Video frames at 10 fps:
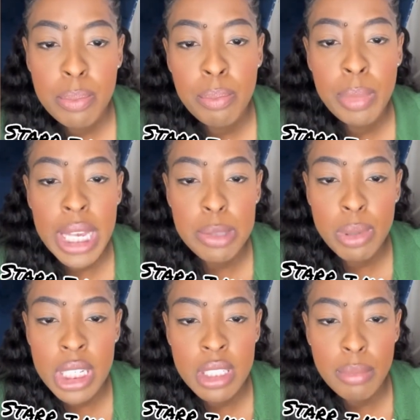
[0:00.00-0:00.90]
Best
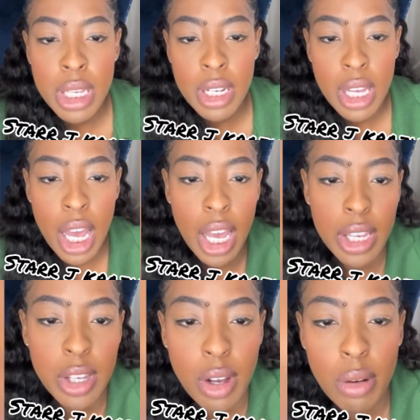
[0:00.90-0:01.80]
place to meet a
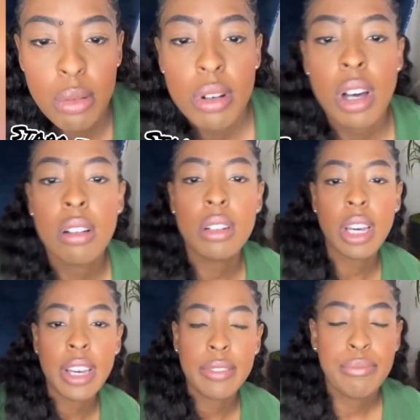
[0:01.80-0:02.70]
guy, go.
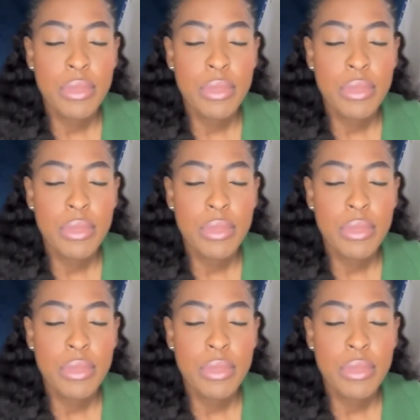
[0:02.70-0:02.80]
Okay.